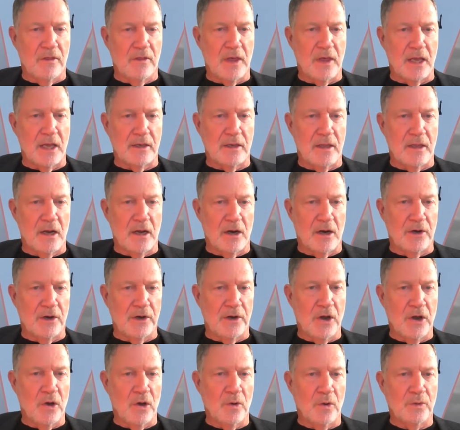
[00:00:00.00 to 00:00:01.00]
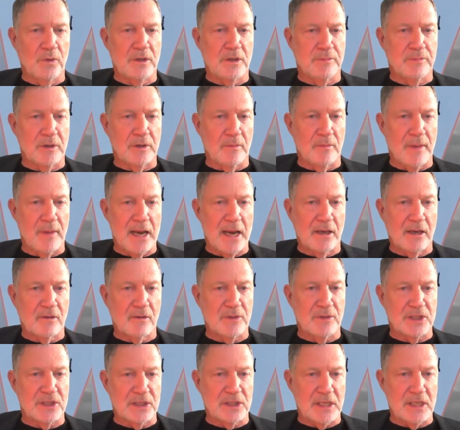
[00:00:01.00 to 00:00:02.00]
that there are no
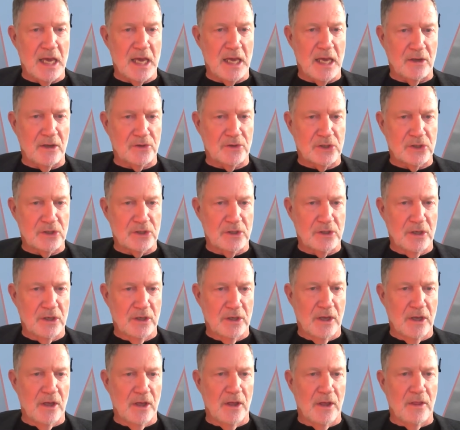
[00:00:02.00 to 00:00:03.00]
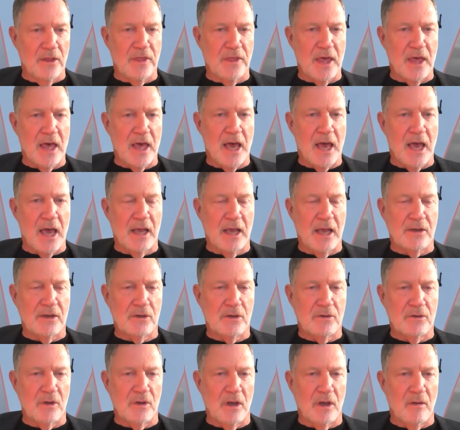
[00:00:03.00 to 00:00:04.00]
diplomatic mistakes
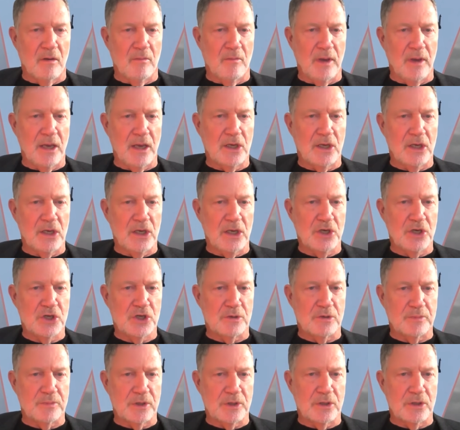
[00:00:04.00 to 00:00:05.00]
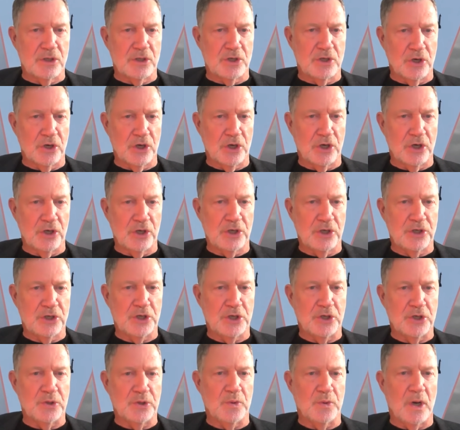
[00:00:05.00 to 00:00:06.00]
that make Egypt turn
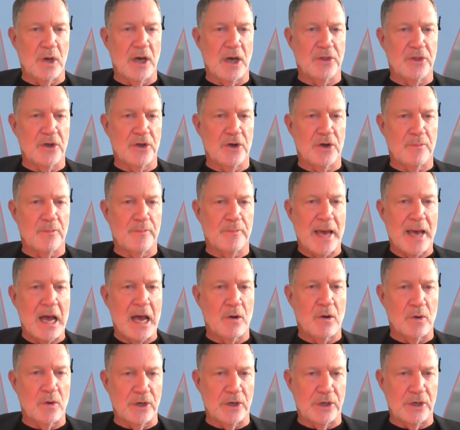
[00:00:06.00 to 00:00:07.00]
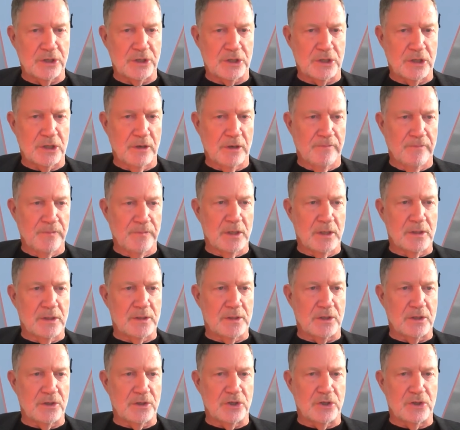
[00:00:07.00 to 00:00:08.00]
to other powers,
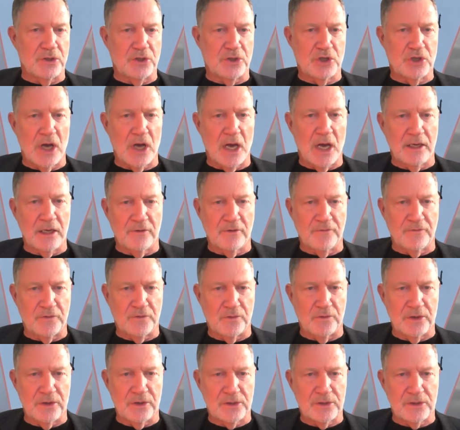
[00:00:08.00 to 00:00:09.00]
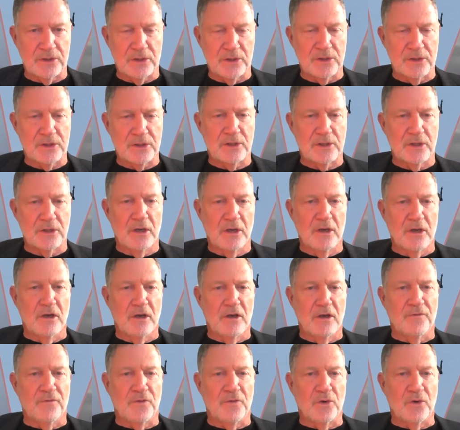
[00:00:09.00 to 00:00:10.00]
such as China, for instance,
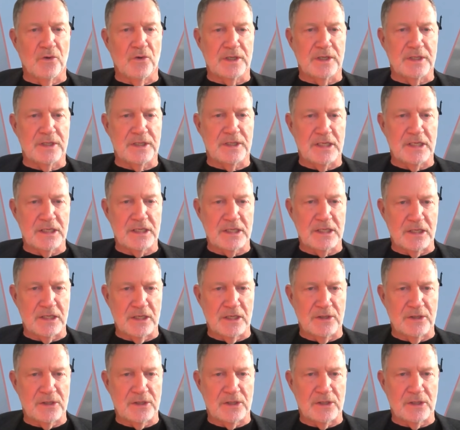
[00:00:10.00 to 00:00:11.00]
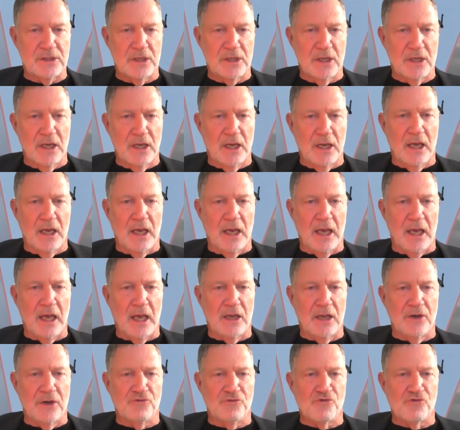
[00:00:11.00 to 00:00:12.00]
for assistance
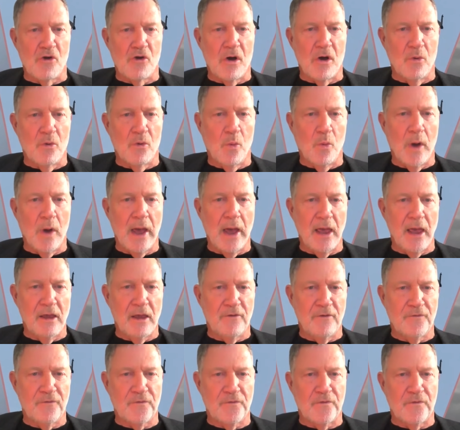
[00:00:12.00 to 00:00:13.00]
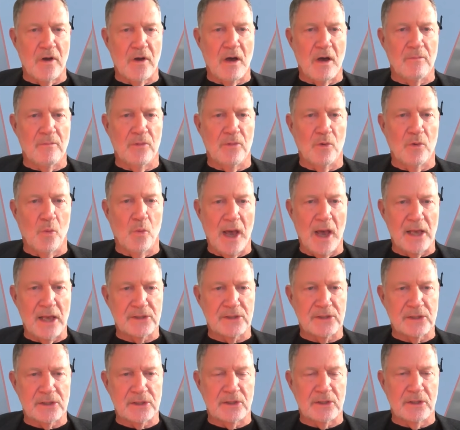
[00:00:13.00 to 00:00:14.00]
and draw away from the
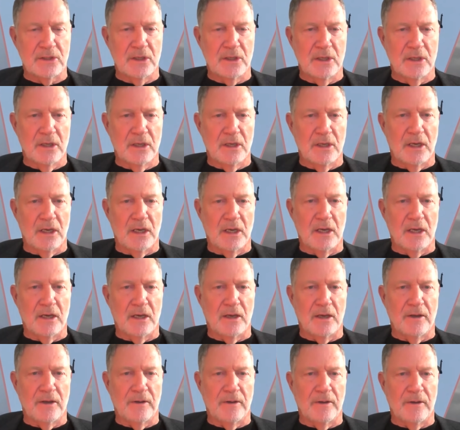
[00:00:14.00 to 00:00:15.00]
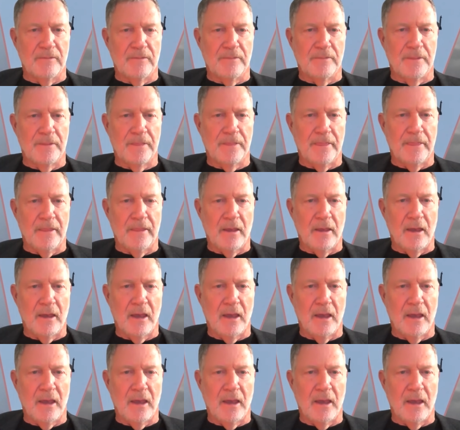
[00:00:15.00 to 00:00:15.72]
West. Who